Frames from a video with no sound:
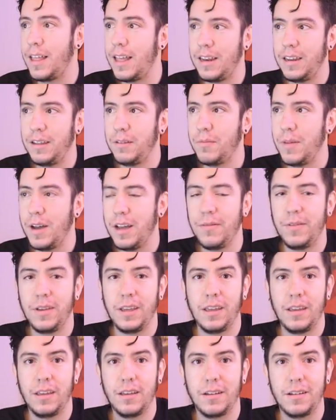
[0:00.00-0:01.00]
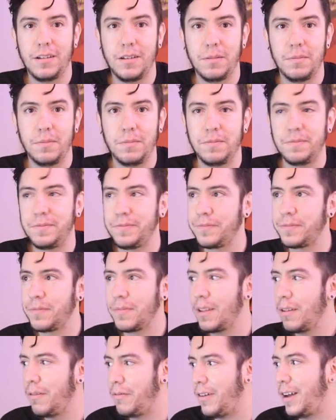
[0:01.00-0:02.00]
then it might be
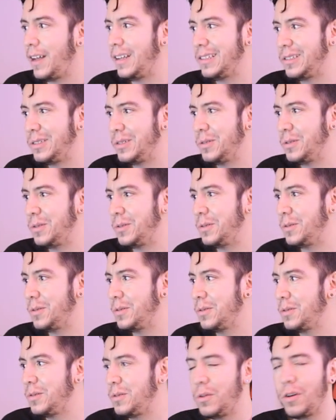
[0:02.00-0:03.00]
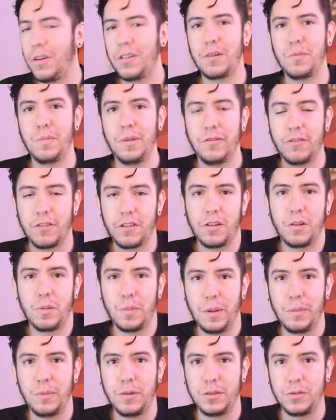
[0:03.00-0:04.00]
fun for other
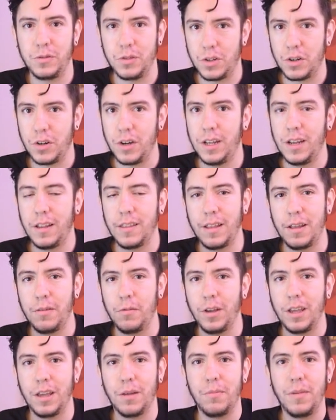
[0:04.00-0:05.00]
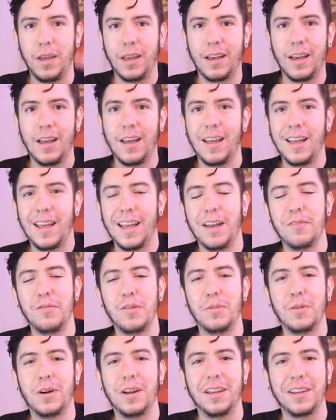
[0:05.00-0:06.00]
people to join, and then
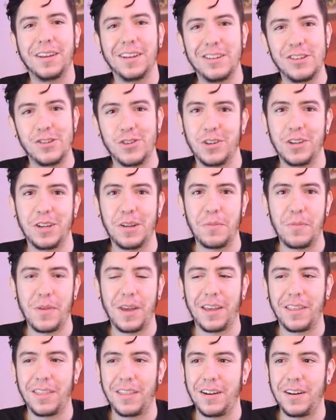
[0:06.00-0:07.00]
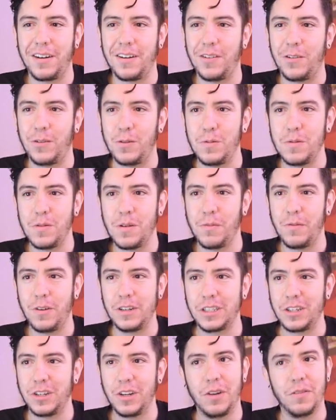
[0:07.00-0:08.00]
everybody can join and make their own
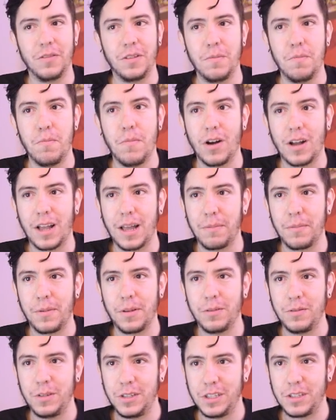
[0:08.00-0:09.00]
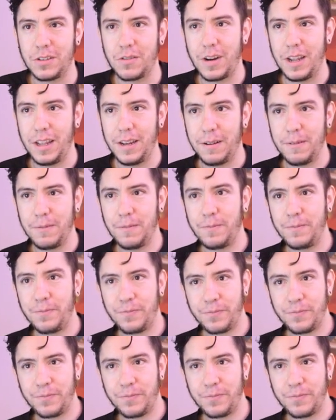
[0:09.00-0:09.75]
version of the mockup, which is great.